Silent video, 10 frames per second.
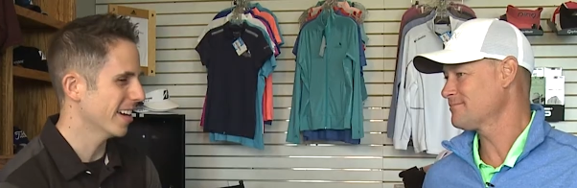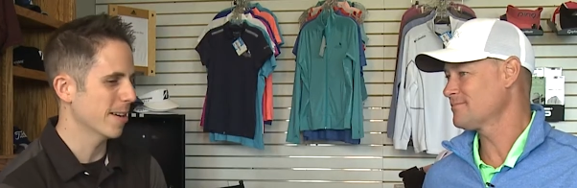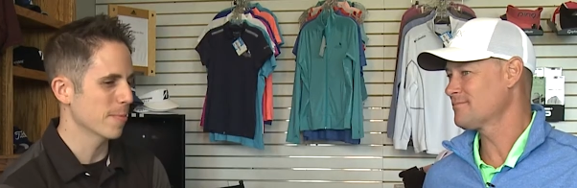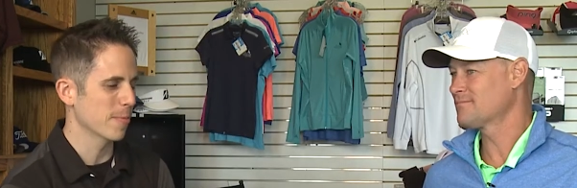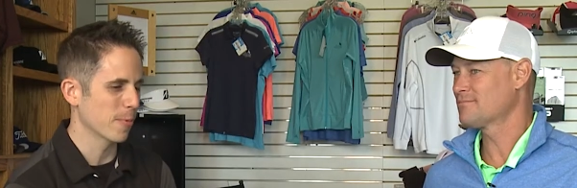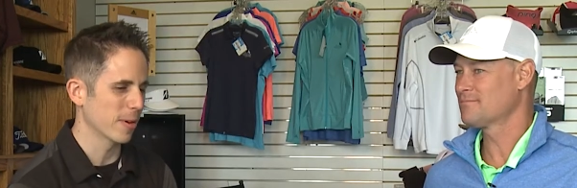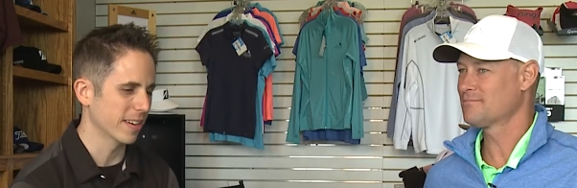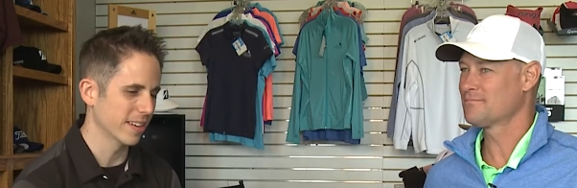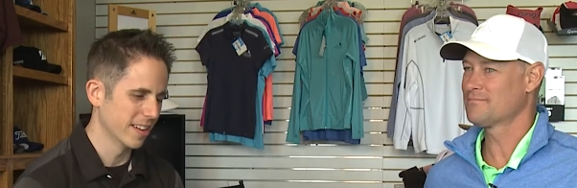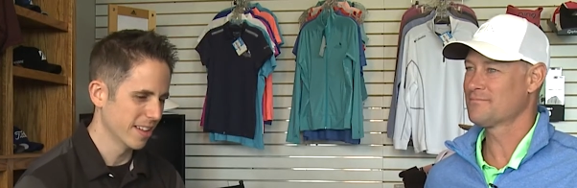Speaker 1: Um,
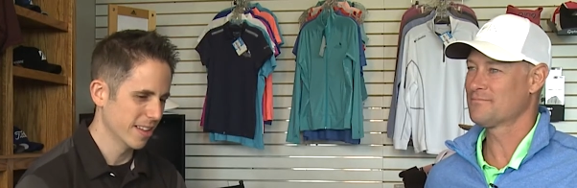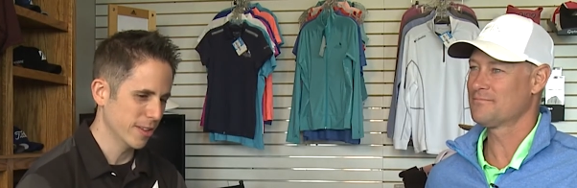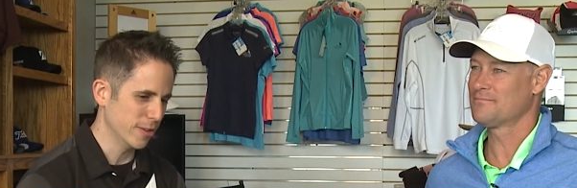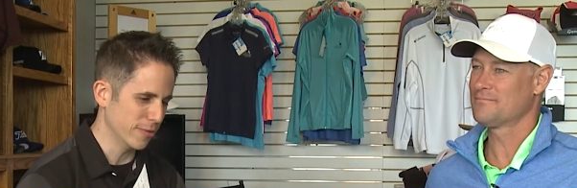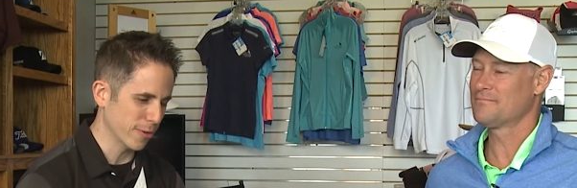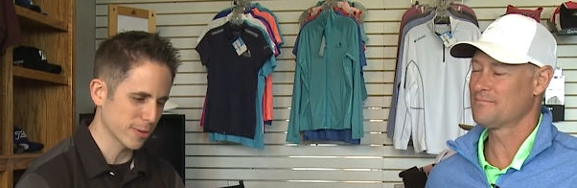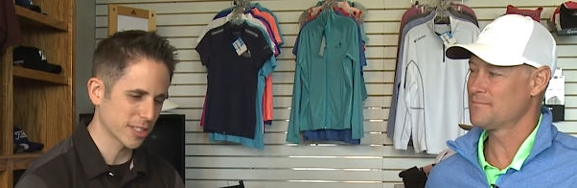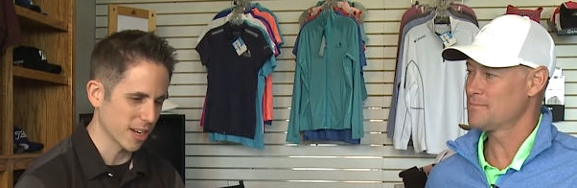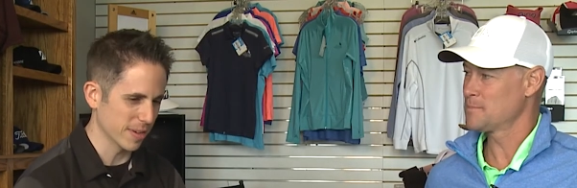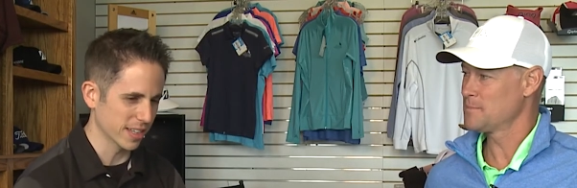when you
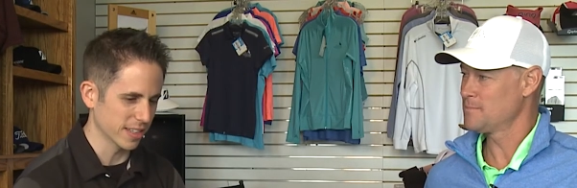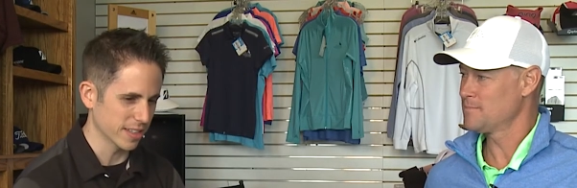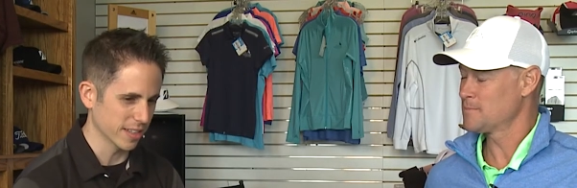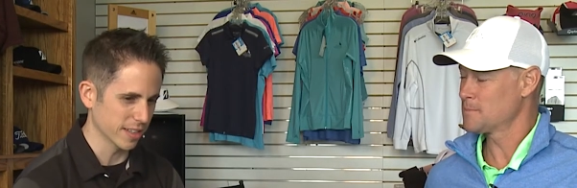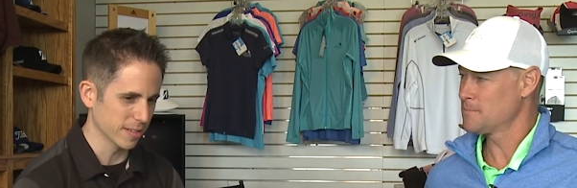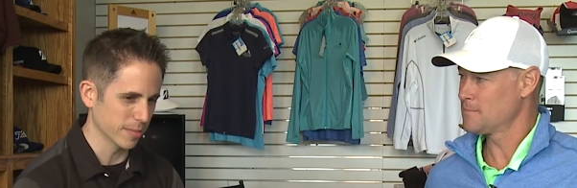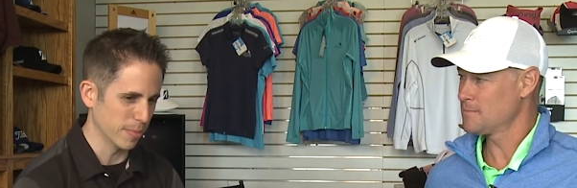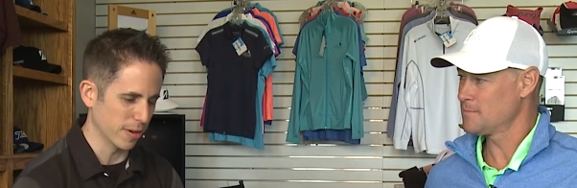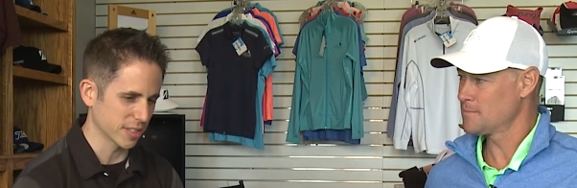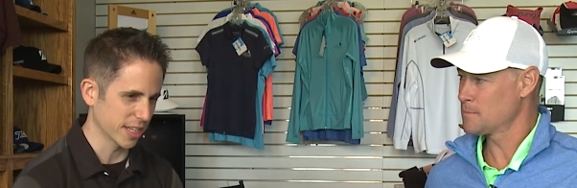first come into
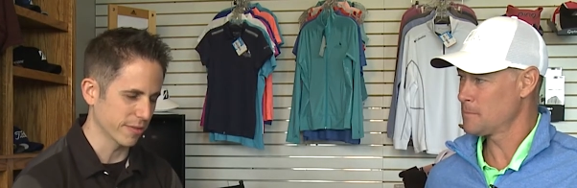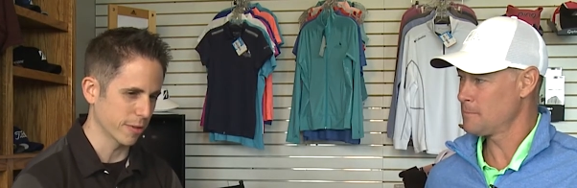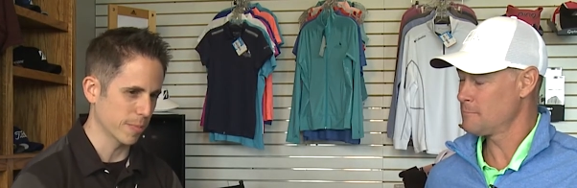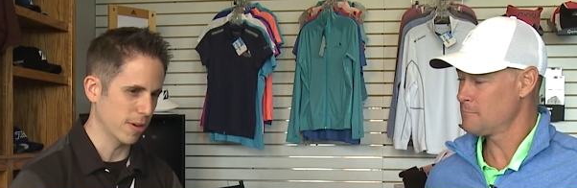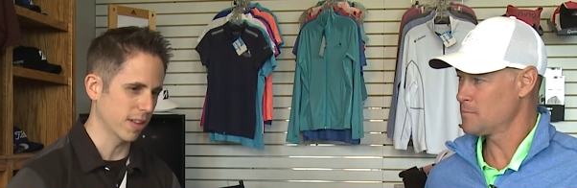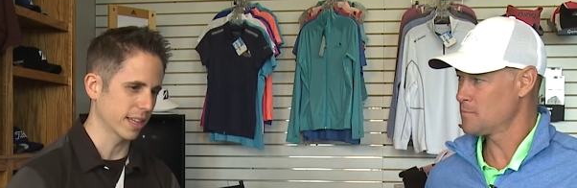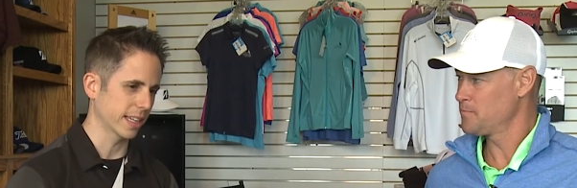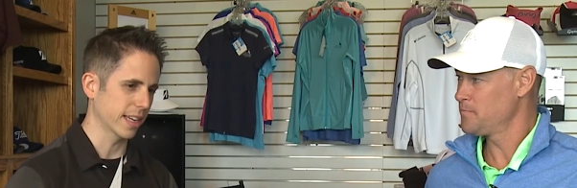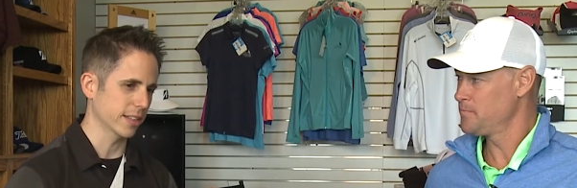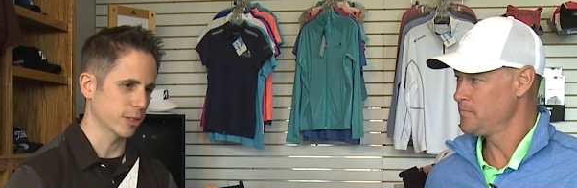Ball State football and
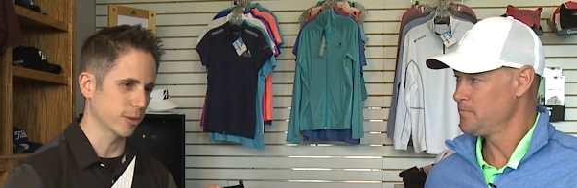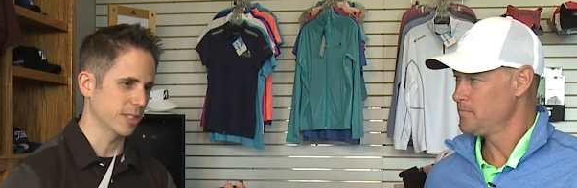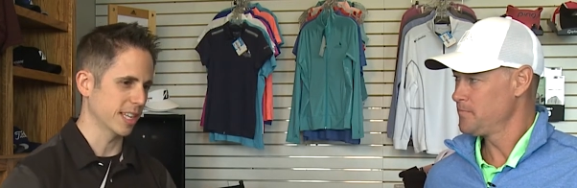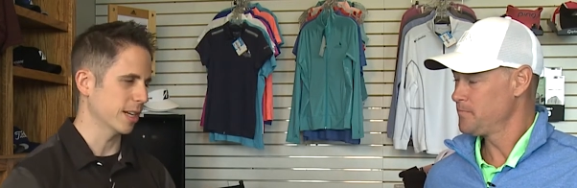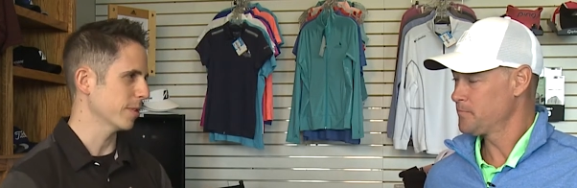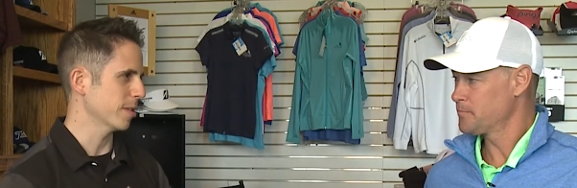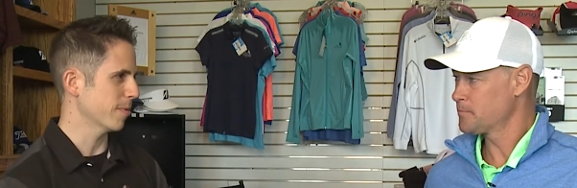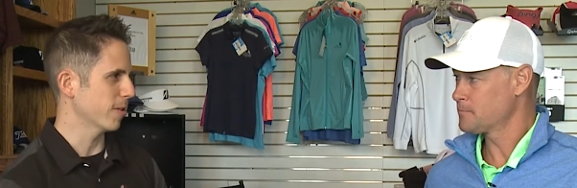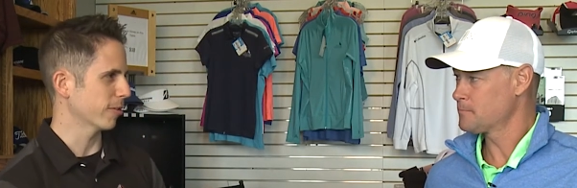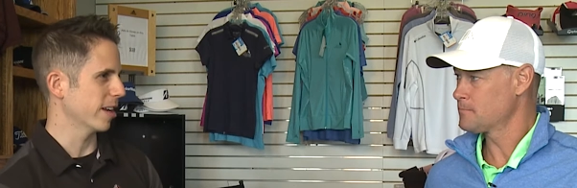get associated with the
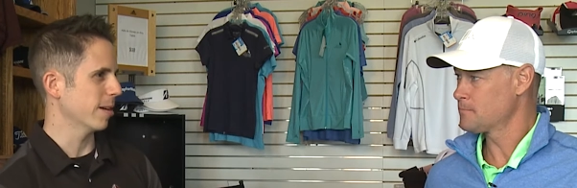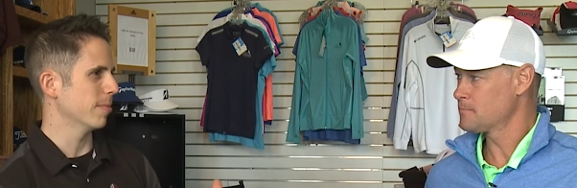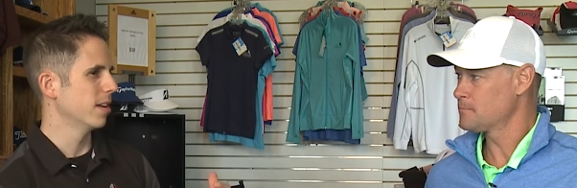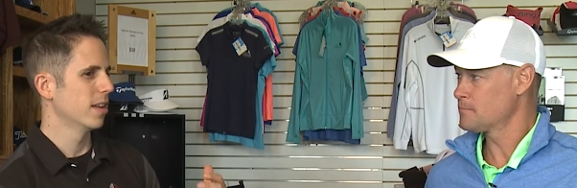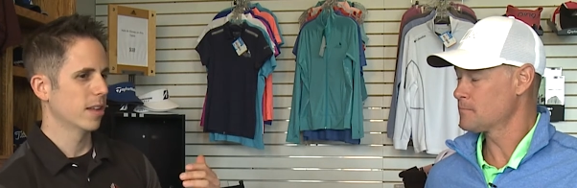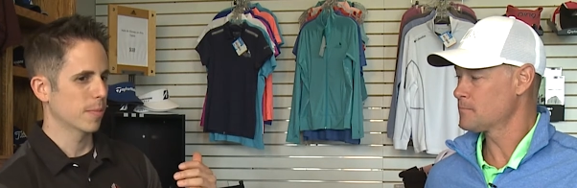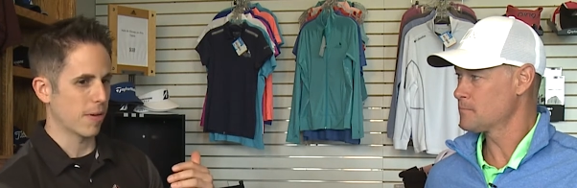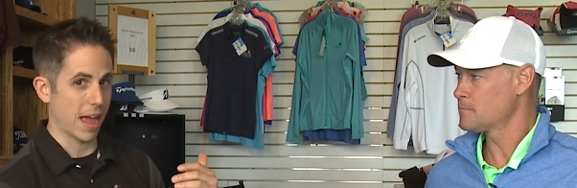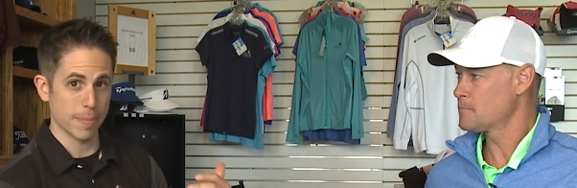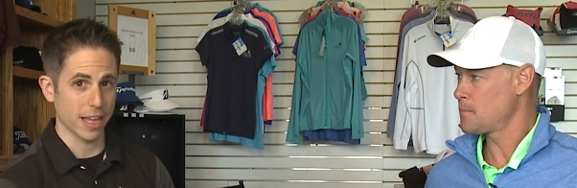program,
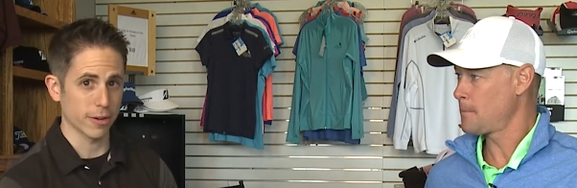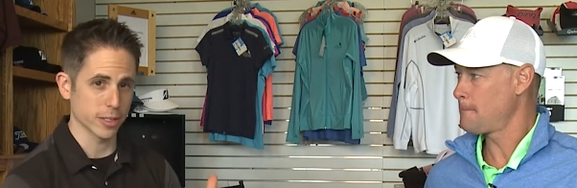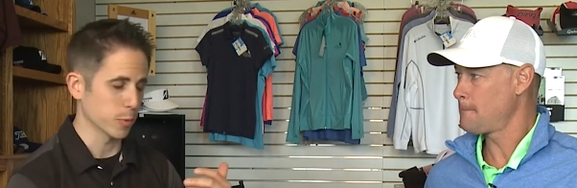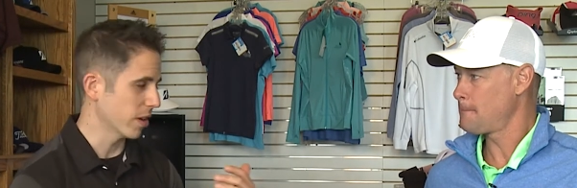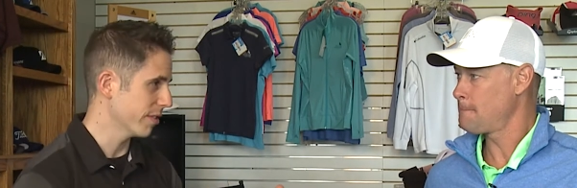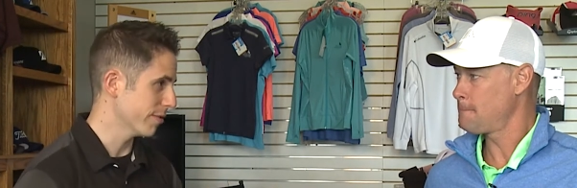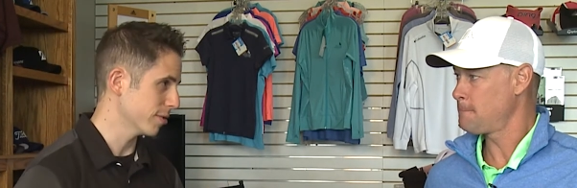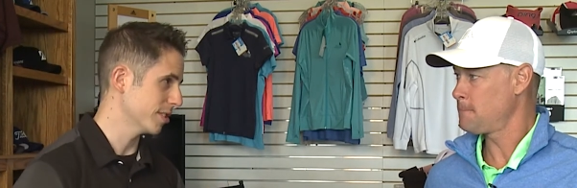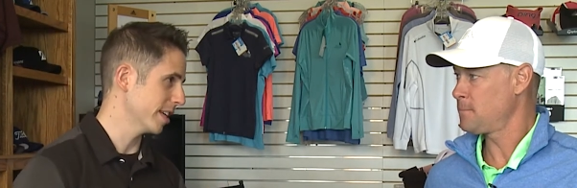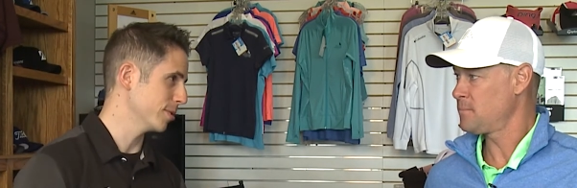Brad Maynard is one of the
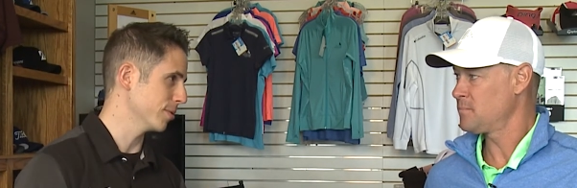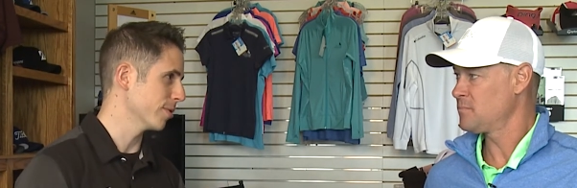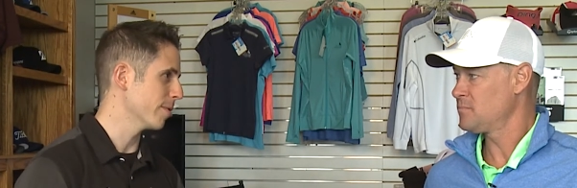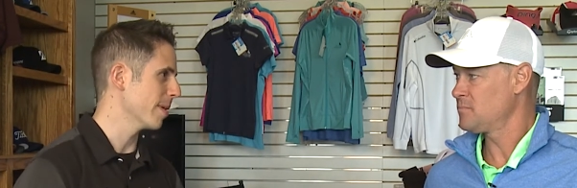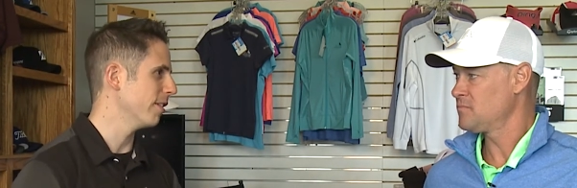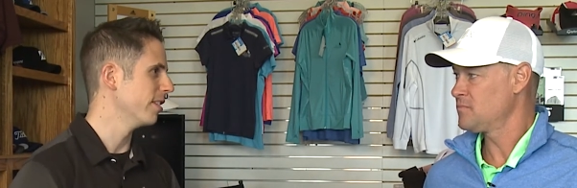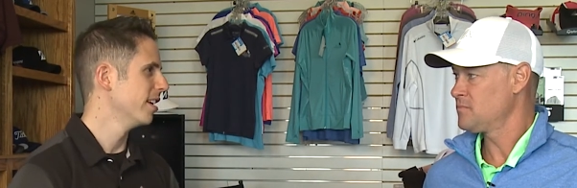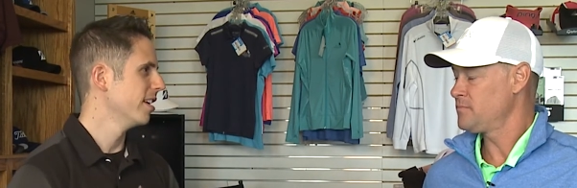first names you learn about.